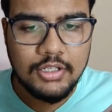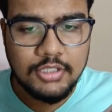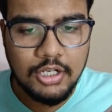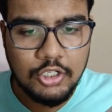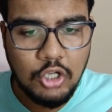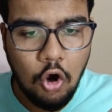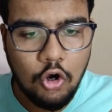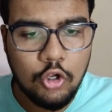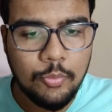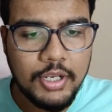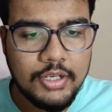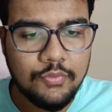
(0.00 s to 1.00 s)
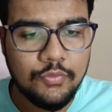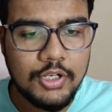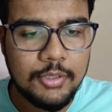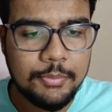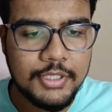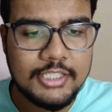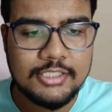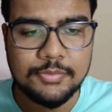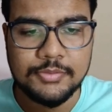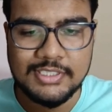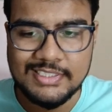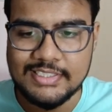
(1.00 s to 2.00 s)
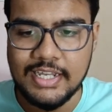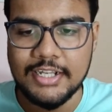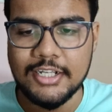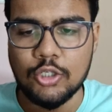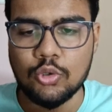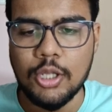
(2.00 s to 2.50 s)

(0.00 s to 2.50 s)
the document will be sent